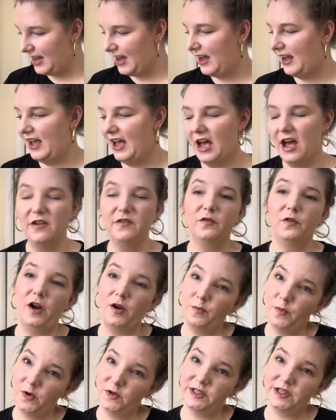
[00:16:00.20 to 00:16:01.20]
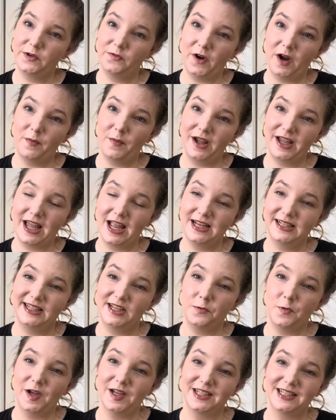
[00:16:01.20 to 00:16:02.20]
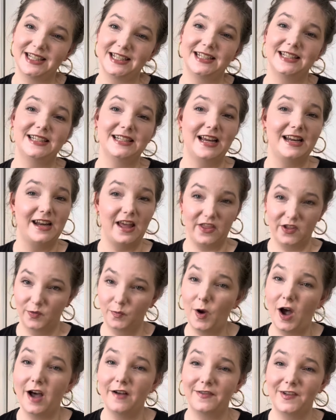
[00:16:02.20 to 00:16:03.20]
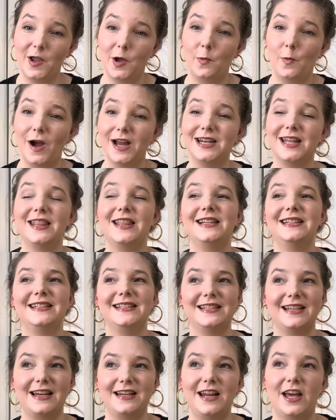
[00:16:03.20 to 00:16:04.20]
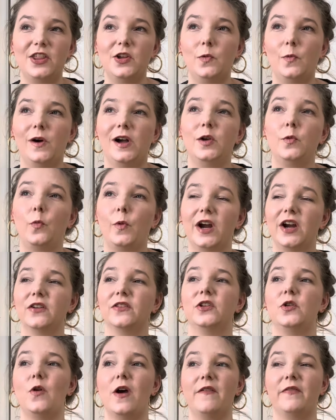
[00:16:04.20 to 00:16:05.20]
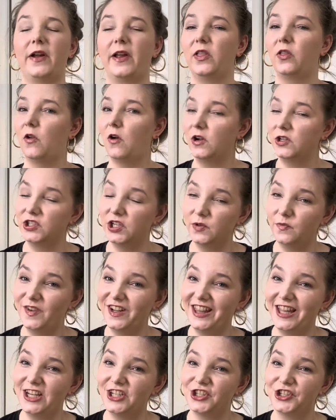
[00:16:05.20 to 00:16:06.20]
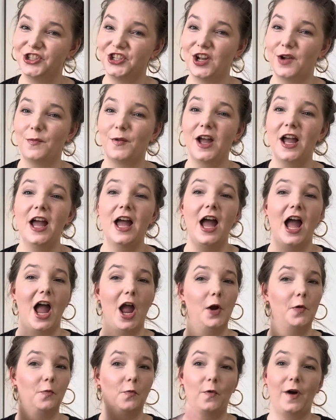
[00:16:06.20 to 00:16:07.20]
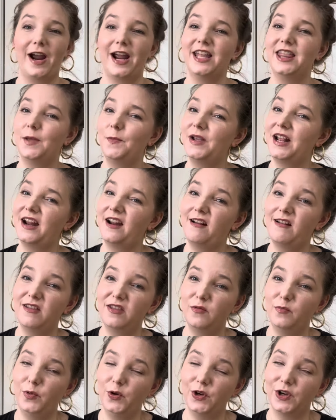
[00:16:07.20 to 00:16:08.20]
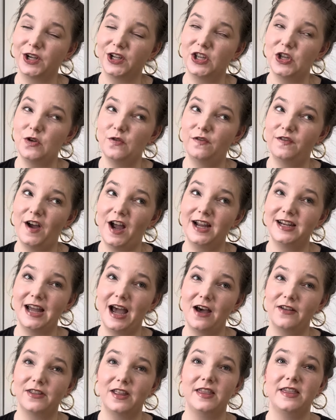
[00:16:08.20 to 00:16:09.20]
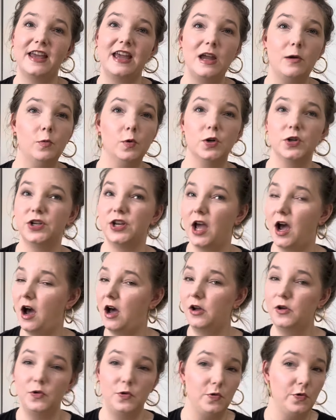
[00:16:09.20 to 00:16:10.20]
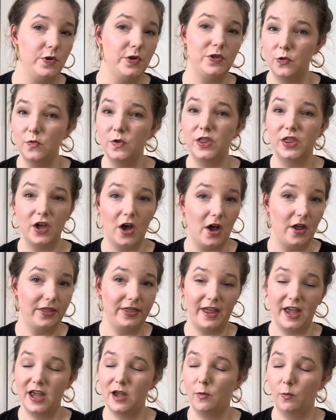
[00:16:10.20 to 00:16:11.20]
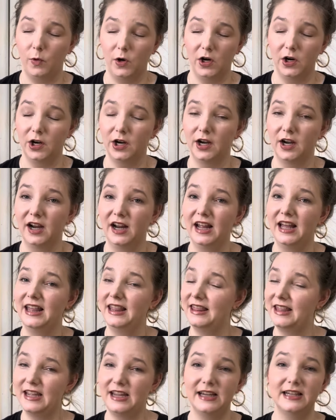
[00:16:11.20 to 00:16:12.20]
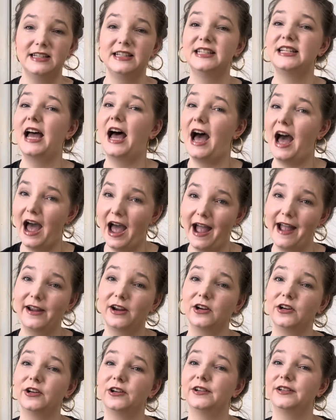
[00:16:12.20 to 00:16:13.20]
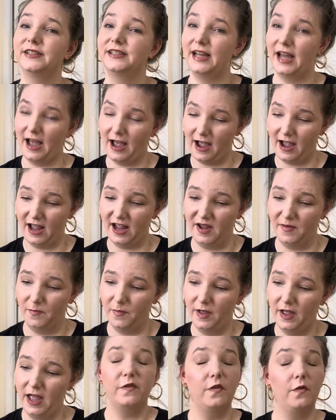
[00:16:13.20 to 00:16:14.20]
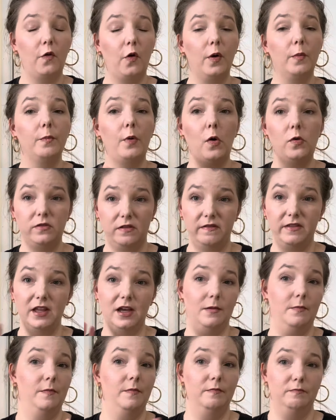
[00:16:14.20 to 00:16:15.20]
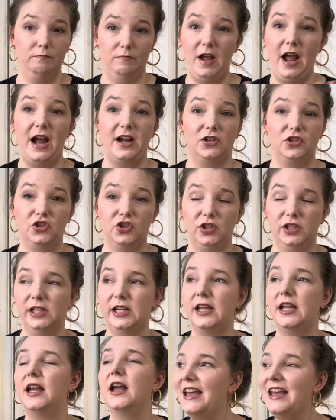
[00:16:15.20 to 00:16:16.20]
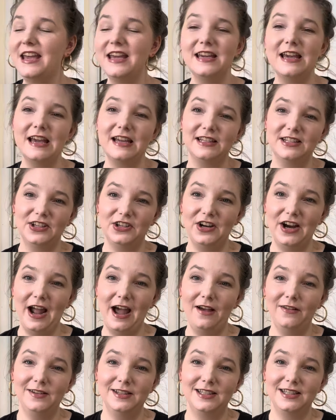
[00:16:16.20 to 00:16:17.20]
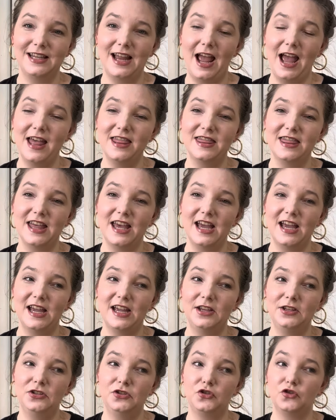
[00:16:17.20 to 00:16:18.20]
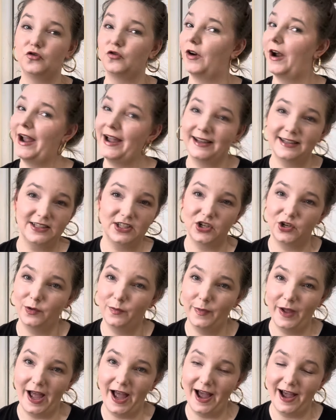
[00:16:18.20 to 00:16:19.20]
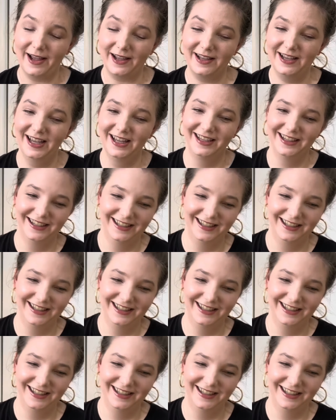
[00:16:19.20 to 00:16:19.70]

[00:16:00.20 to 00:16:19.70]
I have Run Posey Run by Casey Wills. This is another mafia one, and this is another one where you have a long-term relationship, and right at the beginning of the book, you find out that they were not who you thought they were the entire time. For both of them, actually. He kicks her out and then drags her back.